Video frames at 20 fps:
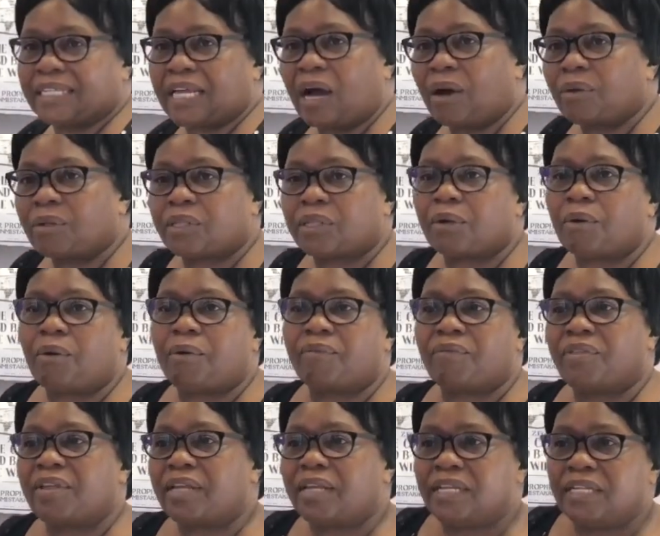south
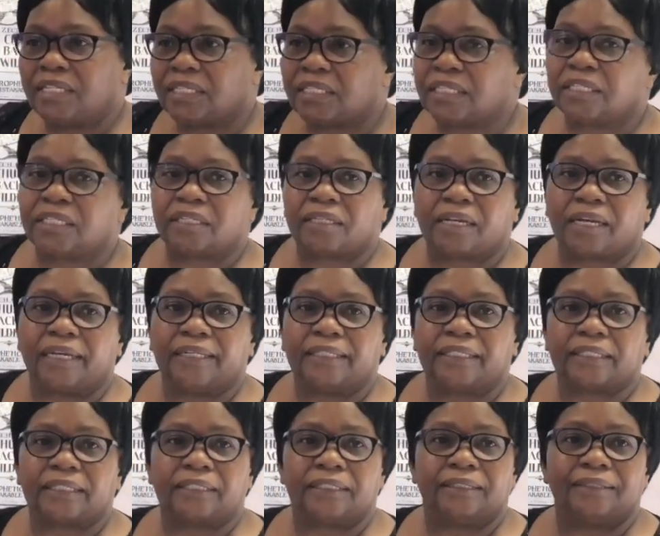of the east
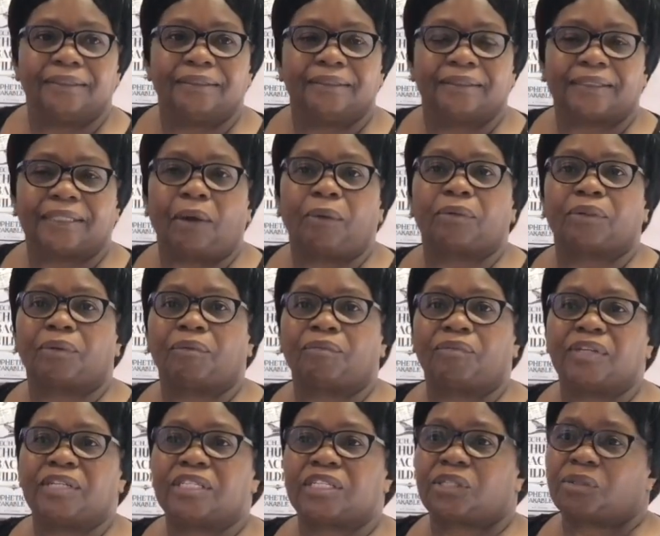country. South
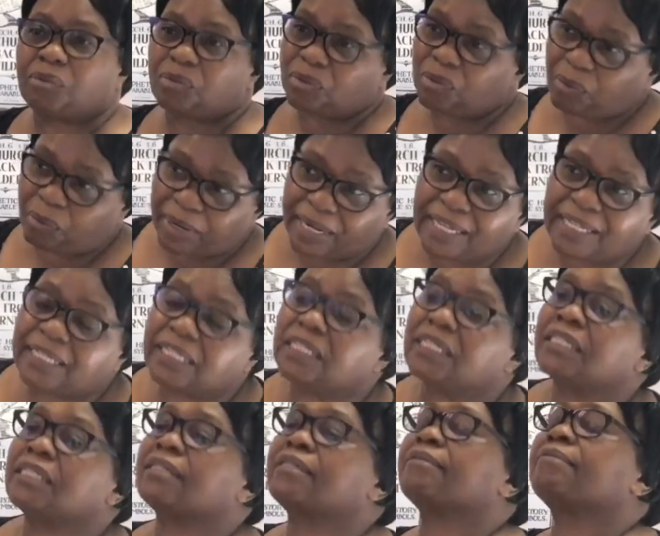of east, you know where it
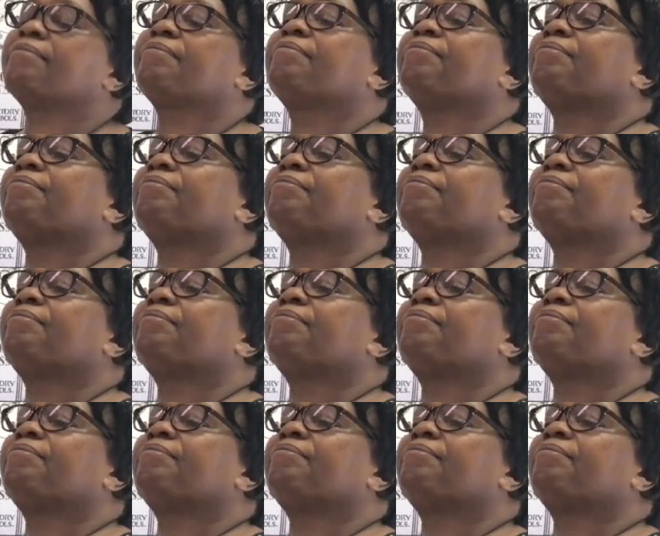is.